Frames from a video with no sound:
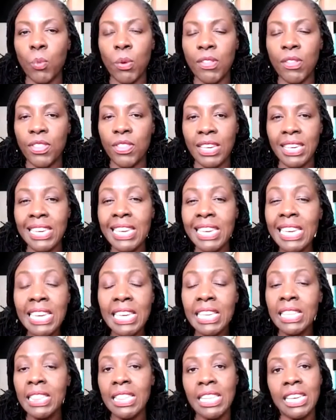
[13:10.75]
one of the
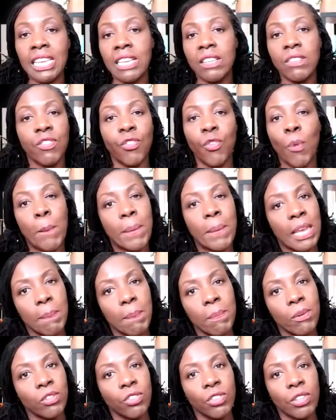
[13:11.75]
key things for
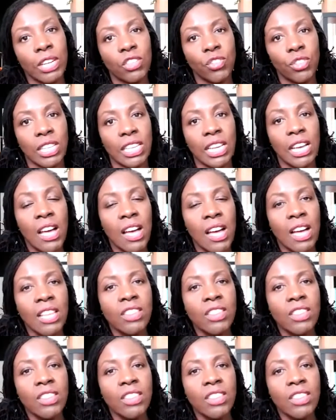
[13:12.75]
people to actually,